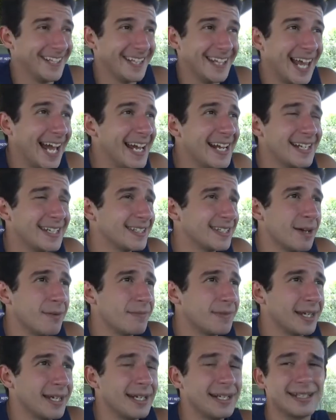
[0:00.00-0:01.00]
like
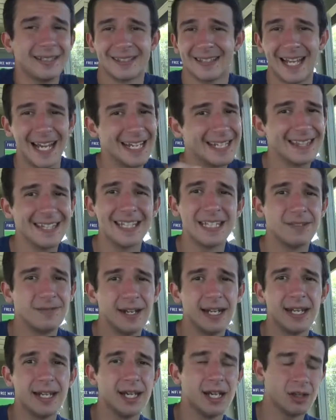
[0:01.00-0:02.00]
something, like this
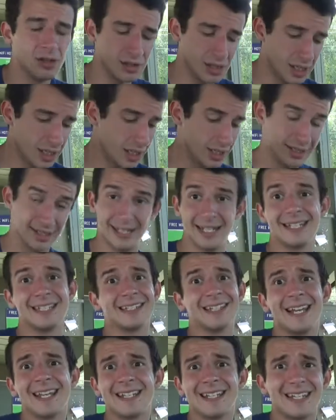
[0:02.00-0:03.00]
video,
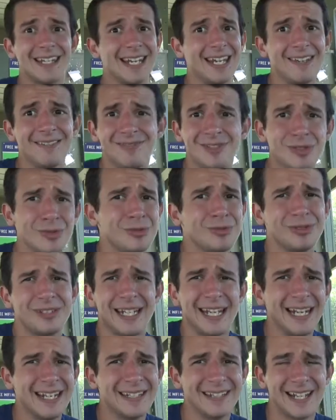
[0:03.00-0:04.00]
dislike if you
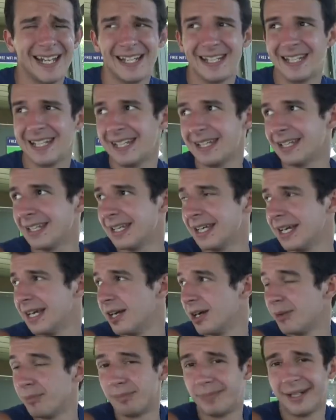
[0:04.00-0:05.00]
didn't like it,
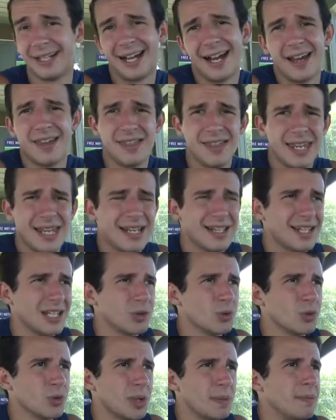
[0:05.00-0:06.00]
but I think
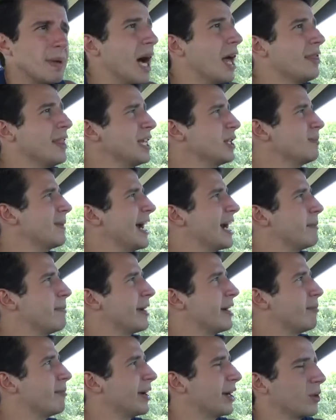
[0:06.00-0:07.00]
this was a, This might have
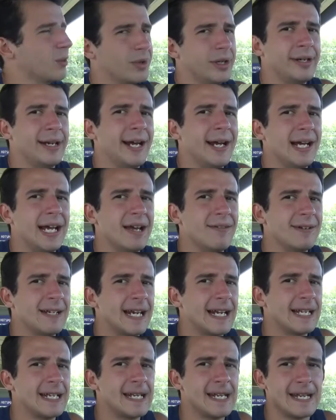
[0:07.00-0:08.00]
been a better one. I haven't
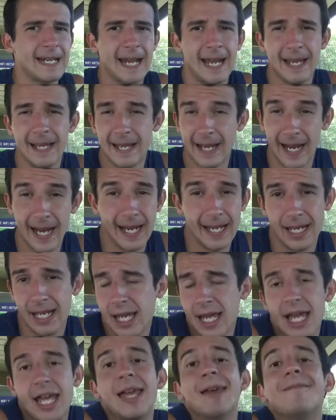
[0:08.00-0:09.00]
edited it yet. I
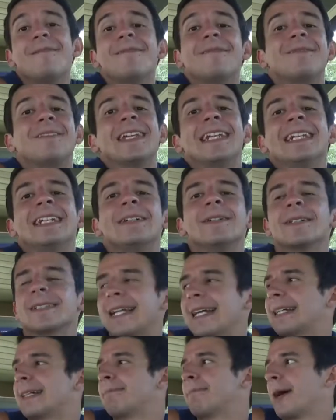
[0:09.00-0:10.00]
It feels
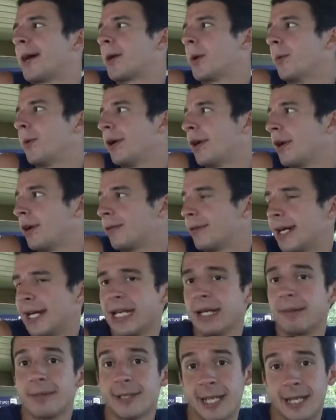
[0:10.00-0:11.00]
like a better one
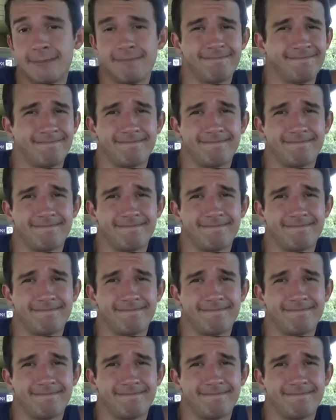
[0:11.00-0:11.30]
already, but that,